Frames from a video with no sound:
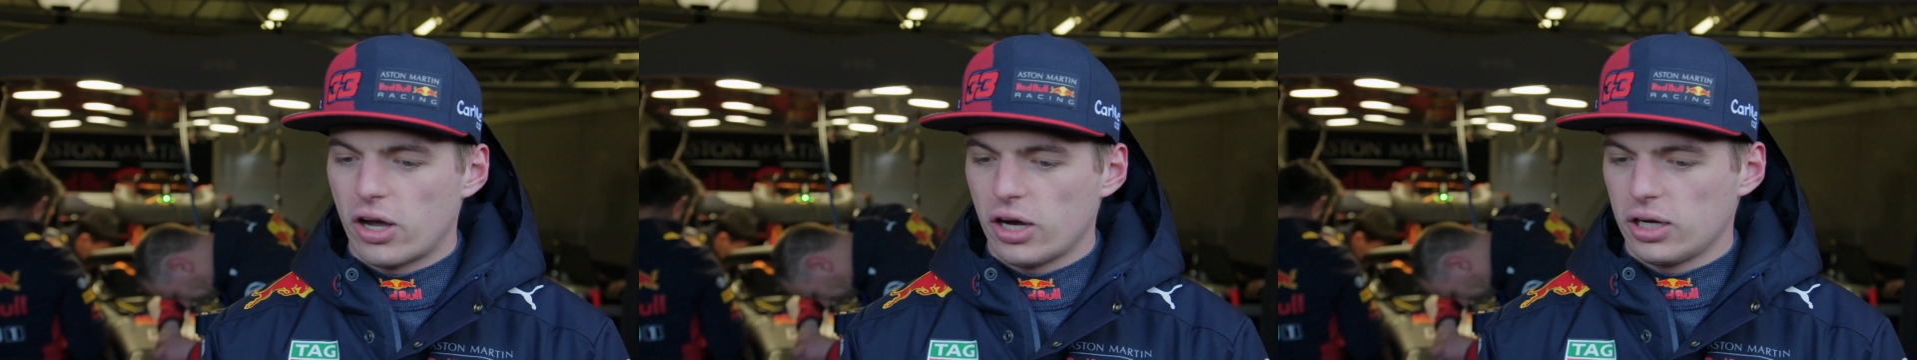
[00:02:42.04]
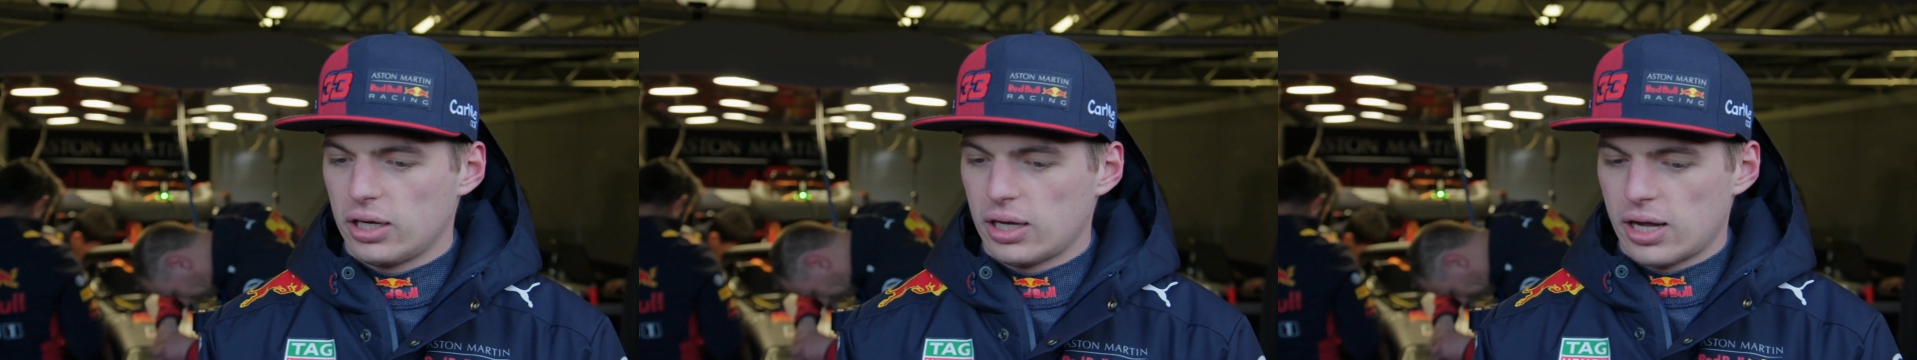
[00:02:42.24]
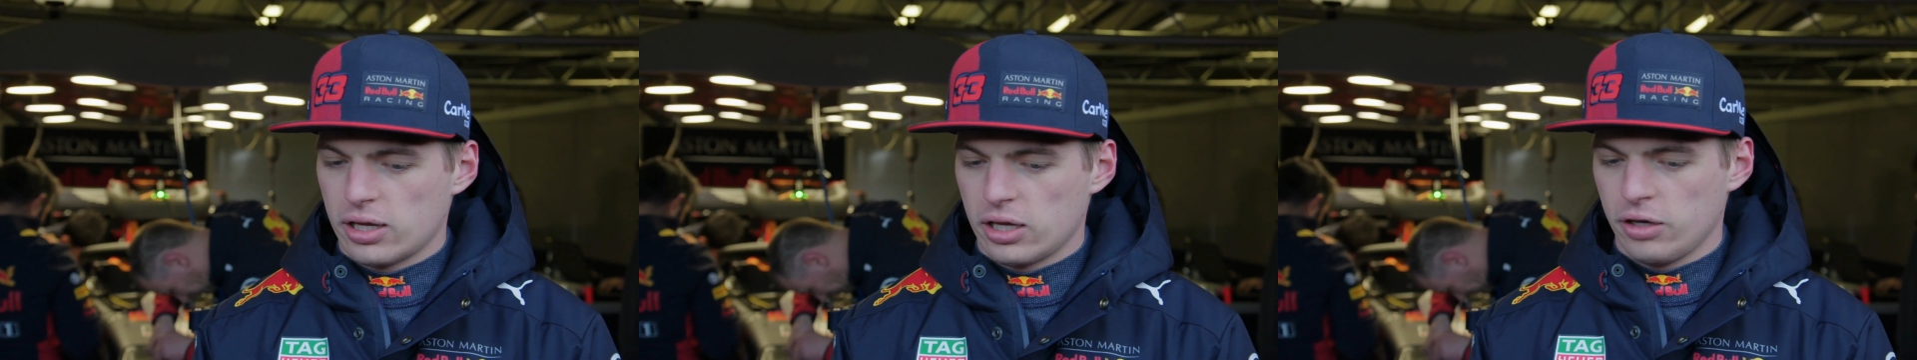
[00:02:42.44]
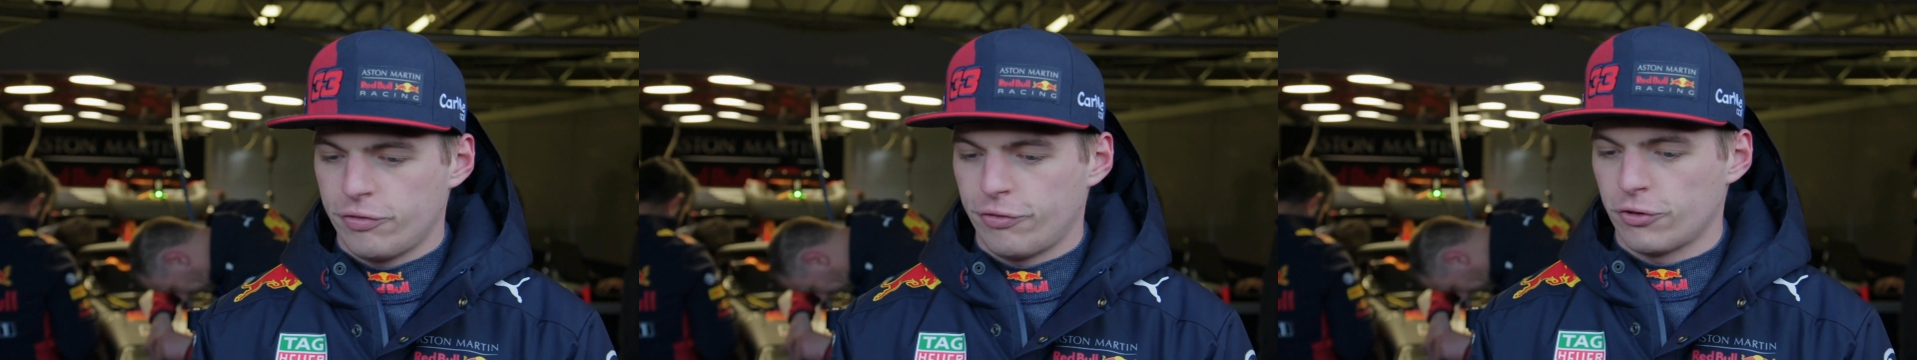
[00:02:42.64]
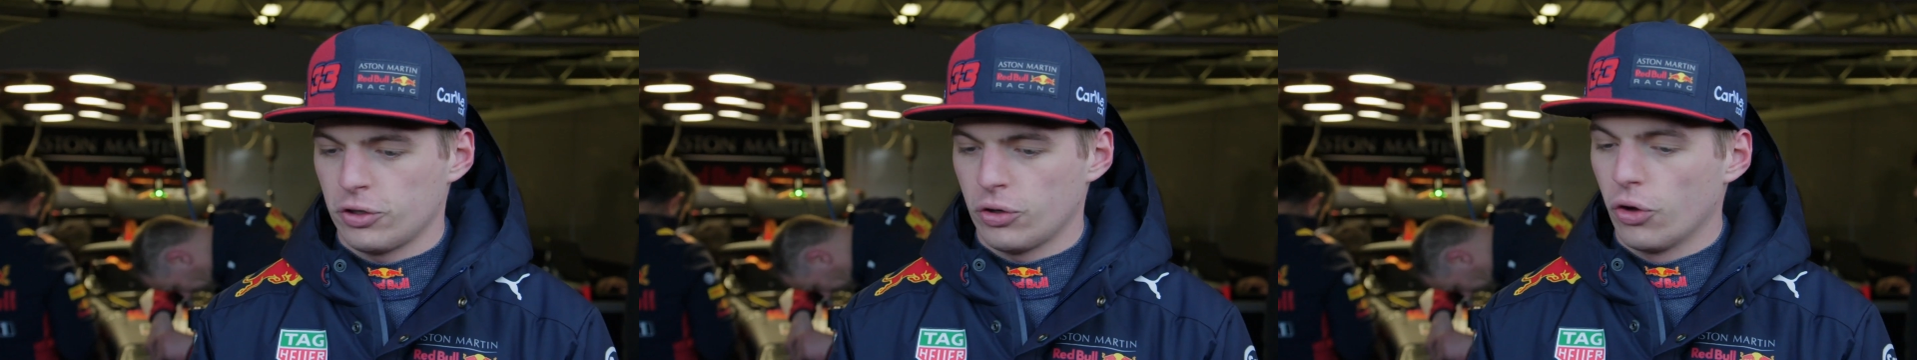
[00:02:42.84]
target, I think,
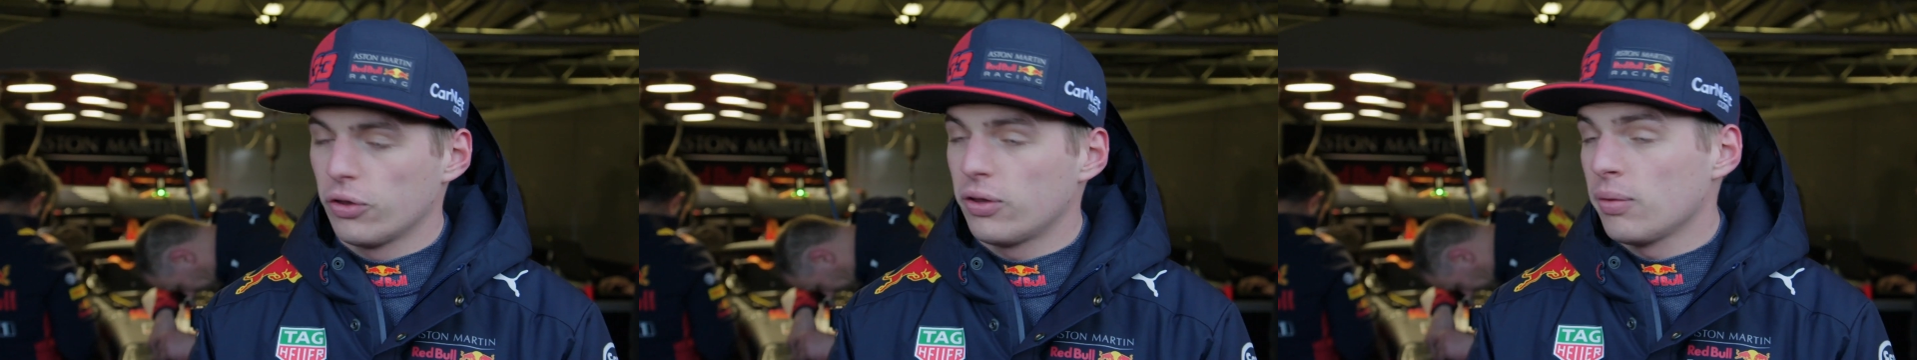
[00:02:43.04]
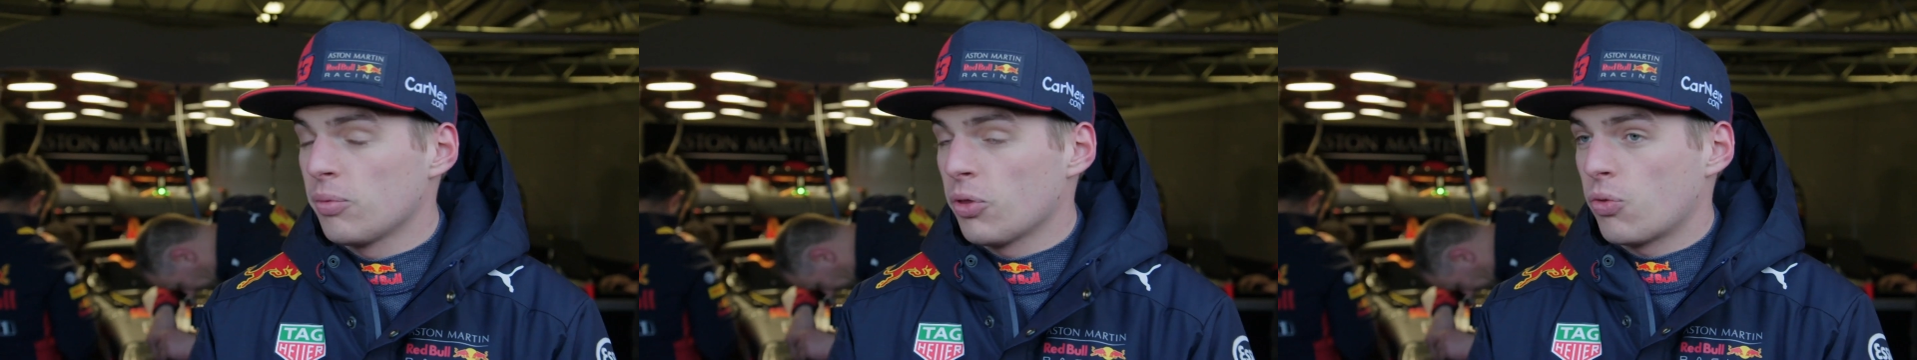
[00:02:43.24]
for the whole team